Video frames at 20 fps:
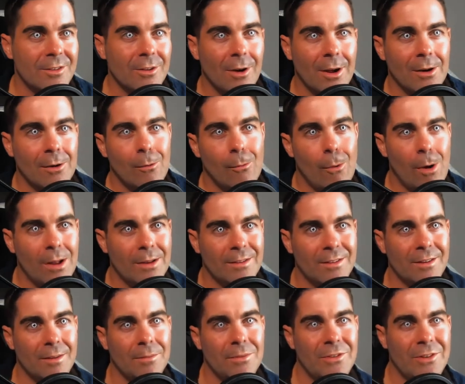though, I don't want
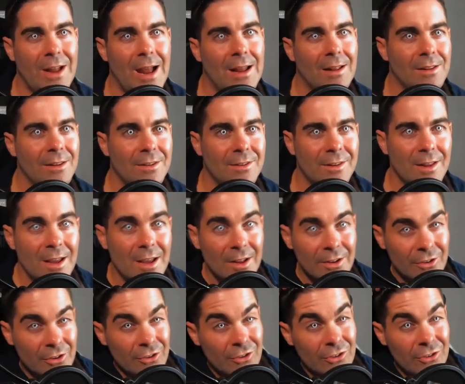some stylist
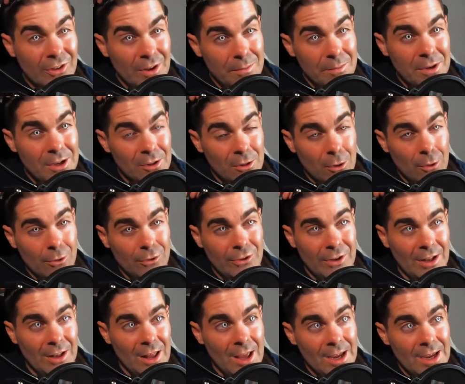to just send me clothes
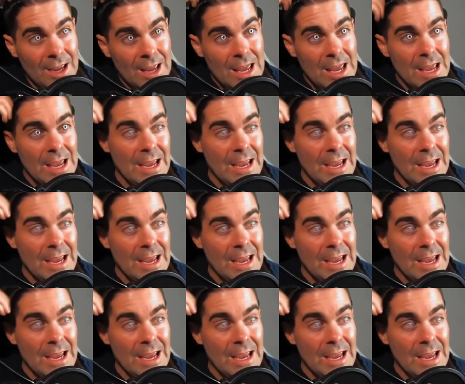that like